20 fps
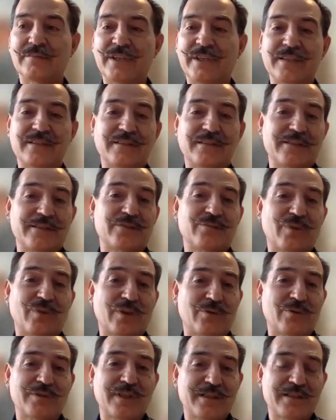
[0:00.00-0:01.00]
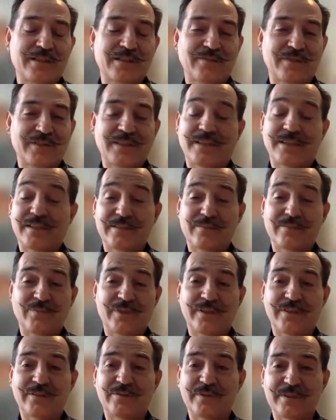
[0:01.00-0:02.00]
because this is what Jose Silva said, because
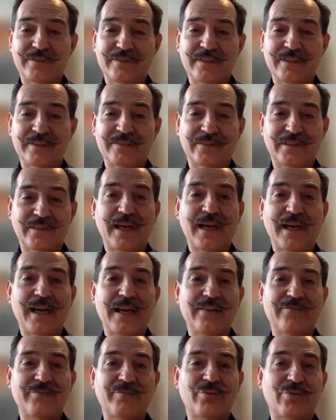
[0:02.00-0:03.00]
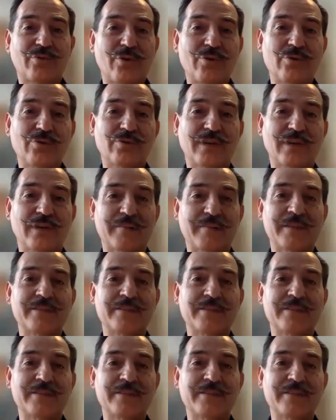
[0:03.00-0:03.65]
it's a live program.